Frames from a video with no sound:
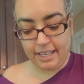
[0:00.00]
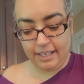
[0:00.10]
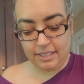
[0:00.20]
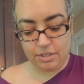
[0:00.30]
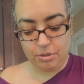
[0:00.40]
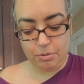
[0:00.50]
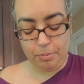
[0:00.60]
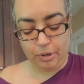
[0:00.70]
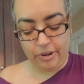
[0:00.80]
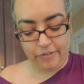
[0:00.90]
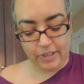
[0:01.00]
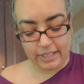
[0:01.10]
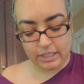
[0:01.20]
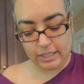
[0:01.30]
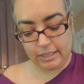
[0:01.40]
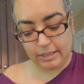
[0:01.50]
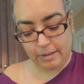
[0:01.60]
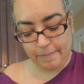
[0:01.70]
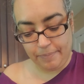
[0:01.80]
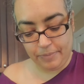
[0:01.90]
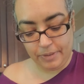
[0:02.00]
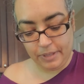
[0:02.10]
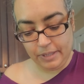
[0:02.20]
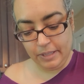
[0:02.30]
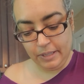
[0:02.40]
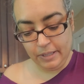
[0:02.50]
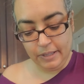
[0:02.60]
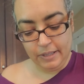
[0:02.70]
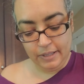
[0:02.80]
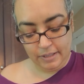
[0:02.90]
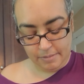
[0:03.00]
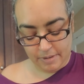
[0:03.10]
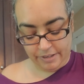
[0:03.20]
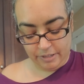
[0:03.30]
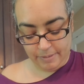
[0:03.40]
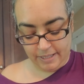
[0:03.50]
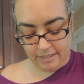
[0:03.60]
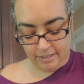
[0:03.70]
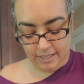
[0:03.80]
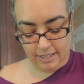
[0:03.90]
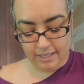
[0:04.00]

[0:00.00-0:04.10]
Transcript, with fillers: to get it to do part of like the, the Maribel,